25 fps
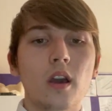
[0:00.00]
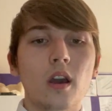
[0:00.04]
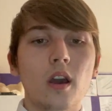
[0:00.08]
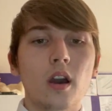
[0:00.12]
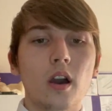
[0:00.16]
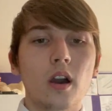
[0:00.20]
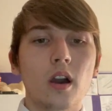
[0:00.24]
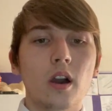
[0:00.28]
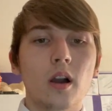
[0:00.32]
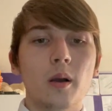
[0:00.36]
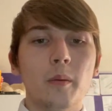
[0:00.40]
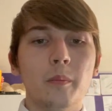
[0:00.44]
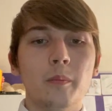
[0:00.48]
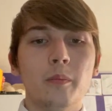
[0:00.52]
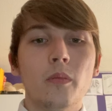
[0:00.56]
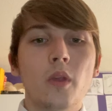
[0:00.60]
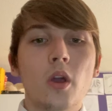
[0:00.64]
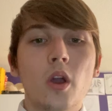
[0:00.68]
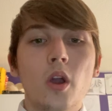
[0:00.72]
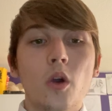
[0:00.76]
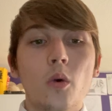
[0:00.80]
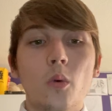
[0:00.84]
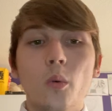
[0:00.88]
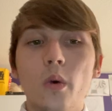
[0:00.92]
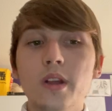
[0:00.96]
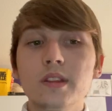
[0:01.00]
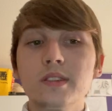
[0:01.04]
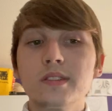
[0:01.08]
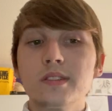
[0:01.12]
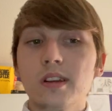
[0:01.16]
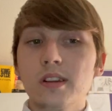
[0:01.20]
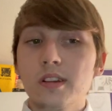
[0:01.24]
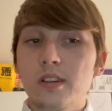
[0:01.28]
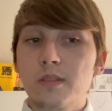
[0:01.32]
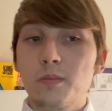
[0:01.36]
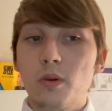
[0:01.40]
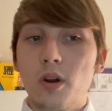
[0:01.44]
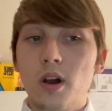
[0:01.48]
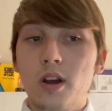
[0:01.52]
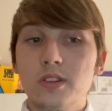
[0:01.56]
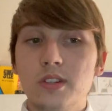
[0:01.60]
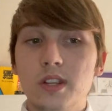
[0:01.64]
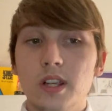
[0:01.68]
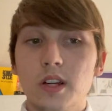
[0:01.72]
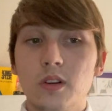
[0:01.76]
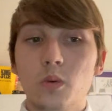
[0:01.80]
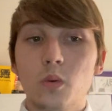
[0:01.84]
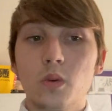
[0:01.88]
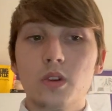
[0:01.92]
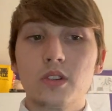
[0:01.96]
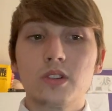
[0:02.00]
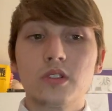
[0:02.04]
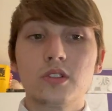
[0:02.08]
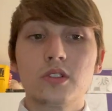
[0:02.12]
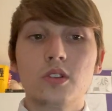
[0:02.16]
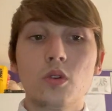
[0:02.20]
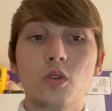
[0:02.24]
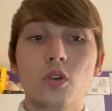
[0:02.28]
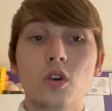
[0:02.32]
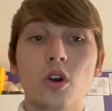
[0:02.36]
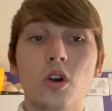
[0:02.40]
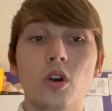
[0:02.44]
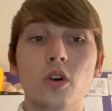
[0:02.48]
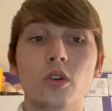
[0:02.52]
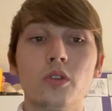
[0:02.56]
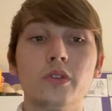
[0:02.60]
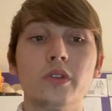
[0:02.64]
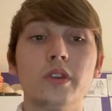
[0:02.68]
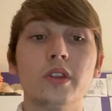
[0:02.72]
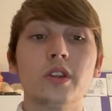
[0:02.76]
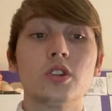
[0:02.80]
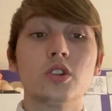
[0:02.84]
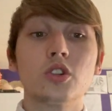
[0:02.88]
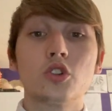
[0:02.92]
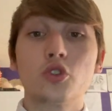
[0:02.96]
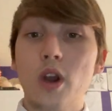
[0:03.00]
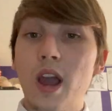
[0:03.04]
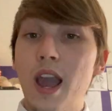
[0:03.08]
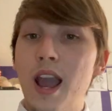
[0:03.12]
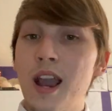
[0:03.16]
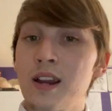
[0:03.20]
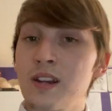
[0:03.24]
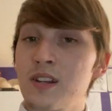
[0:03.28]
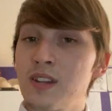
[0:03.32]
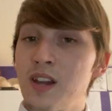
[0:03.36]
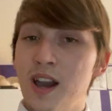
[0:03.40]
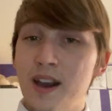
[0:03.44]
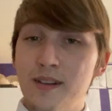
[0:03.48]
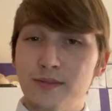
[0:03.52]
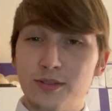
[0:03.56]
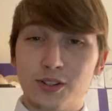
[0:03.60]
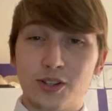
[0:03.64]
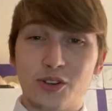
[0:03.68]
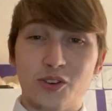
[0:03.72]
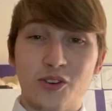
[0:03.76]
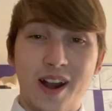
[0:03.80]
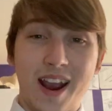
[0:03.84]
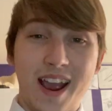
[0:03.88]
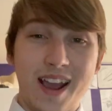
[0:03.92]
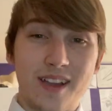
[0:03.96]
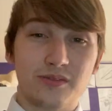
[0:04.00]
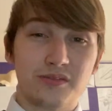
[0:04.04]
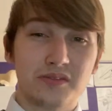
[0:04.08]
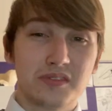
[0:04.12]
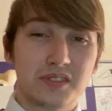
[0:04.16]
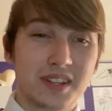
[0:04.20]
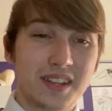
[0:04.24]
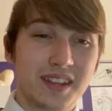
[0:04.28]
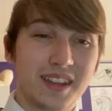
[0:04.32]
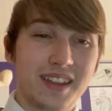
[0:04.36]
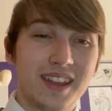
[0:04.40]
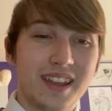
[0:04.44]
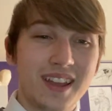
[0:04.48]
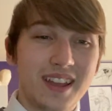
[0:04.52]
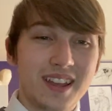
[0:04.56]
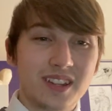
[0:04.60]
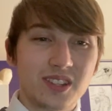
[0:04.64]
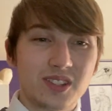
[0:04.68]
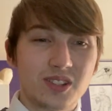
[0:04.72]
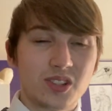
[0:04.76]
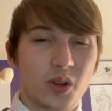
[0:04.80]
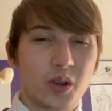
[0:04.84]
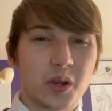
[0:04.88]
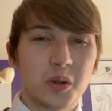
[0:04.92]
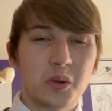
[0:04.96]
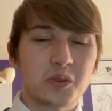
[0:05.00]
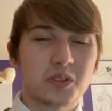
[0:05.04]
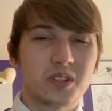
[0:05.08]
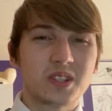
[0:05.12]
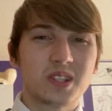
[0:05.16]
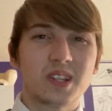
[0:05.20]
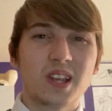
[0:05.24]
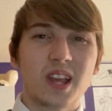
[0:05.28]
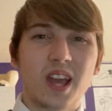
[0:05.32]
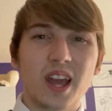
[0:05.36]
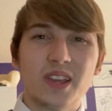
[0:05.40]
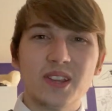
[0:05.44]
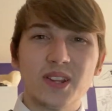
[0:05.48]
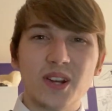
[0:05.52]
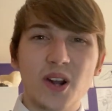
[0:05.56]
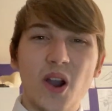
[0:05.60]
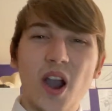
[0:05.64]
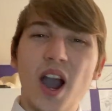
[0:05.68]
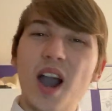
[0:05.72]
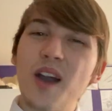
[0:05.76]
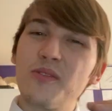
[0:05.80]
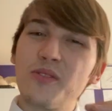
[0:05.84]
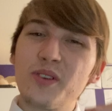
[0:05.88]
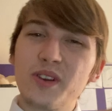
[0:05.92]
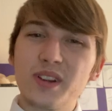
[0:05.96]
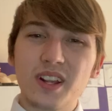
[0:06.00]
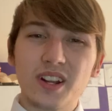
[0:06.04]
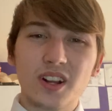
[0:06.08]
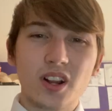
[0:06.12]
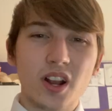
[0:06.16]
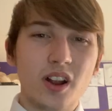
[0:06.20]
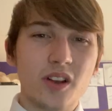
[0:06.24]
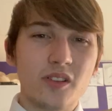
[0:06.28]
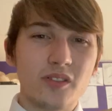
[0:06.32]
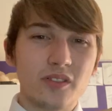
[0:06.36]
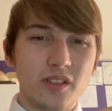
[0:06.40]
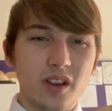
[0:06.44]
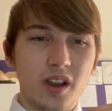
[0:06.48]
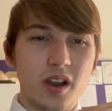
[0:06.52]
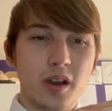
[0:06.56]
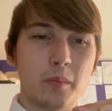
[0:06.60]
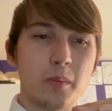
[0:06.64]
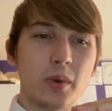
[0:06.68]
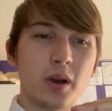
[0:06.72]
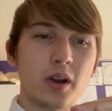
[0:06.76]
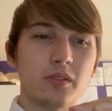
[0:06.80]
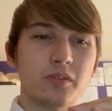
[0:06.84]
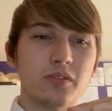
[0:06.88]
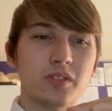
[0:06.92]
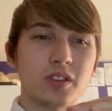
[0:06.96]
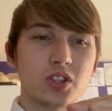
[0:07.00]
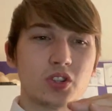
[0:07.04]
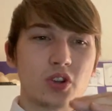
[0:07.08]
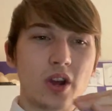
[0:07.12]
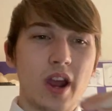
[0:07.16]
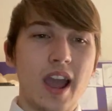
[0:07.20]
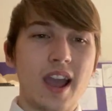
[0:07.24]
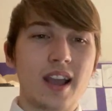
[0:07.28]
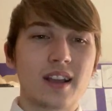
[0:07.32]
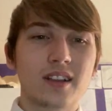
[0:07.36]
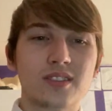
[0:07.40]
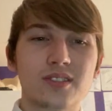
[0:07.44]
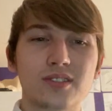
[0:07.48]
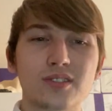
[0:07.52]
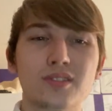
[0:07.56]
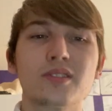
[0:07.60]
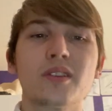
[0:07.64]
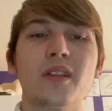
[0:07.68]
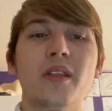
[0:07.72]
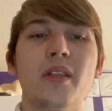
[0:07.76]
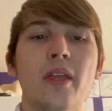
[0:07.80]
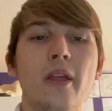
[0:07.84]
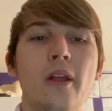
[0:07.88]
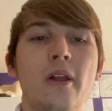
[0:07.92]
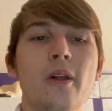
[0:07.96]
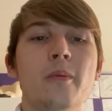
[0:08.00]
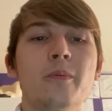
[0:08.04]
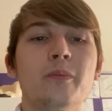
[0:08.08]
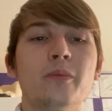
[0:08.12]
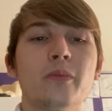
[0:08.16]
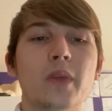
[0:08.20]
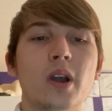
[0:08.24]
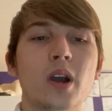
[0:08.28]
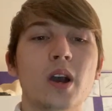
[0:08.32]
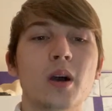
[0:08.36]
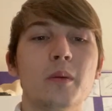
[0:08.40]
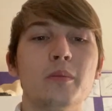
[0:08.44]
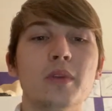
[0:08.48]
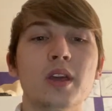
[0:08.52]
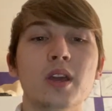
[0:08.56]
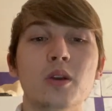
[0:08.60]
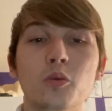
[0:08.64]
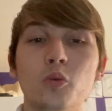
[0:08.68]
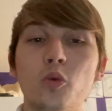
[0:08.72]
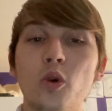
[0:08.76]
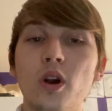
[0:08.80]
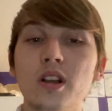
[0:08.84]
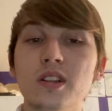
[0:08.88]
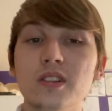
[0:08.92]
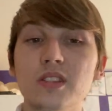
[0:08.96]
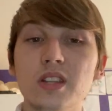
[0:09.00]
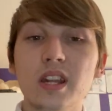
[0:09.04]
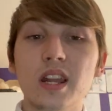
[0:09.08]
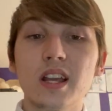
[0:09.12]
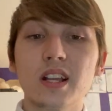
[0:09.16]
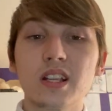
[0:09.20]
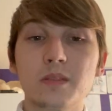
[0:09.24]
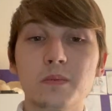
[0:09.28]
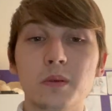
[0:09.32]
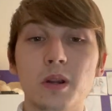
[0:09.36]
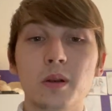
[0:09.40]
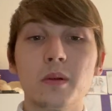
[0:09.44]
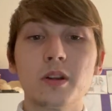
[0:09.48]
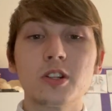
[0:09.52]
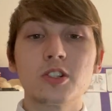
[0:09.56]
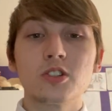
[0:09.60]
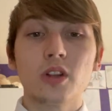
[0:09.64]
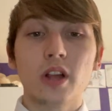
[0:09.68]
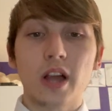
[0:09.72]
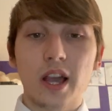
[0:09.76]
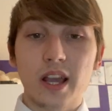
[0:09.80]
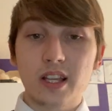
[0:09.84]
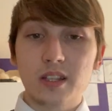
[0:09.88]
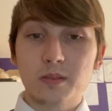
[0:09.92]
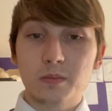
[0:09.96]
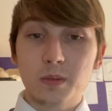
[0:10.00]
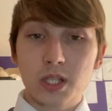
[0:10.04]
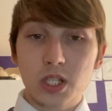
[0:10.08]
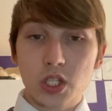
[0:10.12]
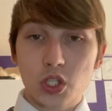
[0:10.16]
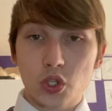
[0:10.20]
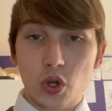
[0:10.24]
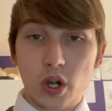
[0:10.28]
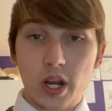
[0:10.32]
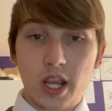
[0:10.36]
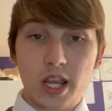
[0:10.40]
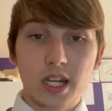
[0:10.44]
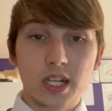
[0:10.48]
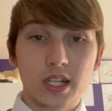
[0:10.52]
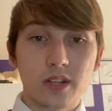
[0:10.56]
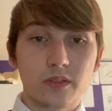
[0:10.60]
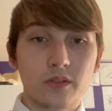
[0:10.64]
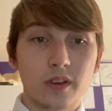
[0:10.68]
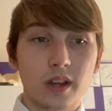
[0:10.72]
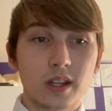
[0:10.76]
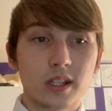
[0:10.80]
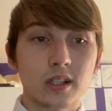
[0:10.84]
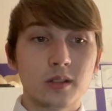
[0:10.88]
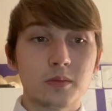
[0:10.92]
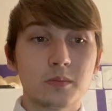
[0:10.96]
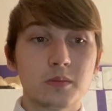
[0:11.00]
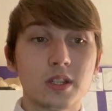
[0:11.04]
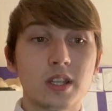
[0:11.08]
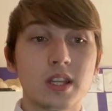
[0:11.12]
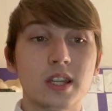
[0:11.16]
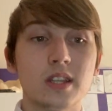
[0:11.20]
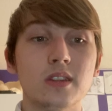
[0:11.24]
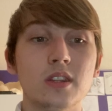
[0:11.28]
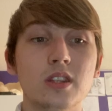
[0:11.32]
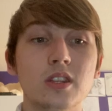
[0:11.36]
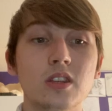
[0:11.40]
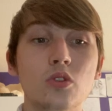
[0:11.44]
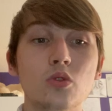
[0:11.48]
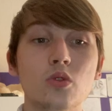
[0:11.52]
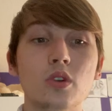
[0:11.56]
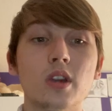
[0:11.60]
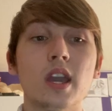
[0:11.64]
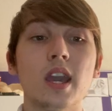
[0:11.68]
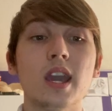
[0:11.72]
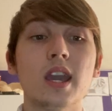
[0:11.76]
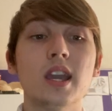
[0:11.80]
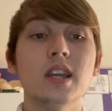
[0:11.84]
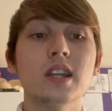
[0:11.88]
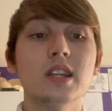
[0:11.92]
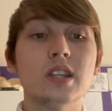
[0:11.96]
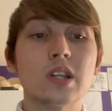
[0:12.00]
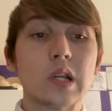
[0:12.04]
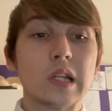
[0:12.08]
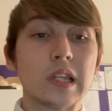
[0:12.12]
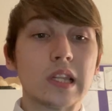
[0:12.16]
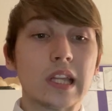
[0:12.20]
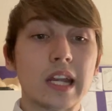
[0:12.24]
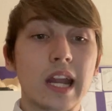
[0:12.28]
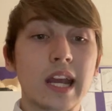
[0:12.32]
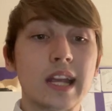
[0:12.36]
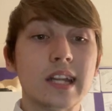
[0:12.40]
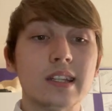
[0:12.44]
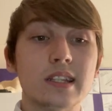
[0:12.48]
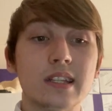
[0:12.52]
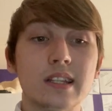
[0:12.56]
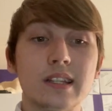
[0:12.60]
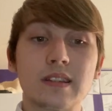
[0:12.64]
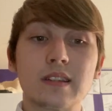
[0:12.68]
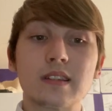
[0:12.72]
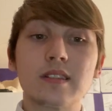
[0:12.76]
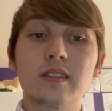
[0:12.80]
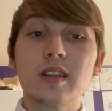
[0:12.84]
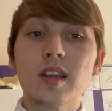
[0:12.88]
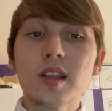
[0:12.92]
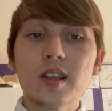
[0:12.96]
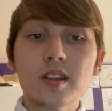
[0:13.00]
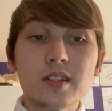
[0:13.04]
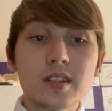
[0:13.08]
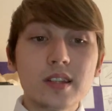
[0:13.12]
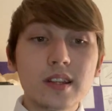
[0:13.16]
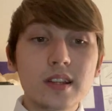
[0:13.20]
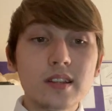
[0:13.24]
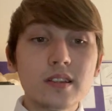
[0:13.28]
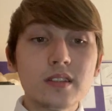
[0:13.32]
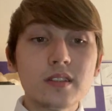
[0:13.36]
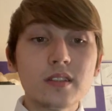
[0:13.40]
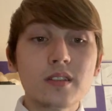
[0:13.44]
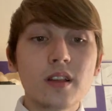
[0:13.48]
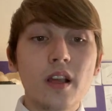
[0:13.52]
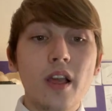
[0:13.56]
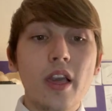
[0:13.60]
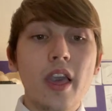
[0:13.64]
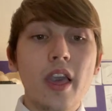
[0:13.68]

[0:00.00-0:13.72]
One such project was so-called the tracked hovercraft. So it was, hovering above the tracks. It was an experimental high-speed train developed in the UK during the 1960s,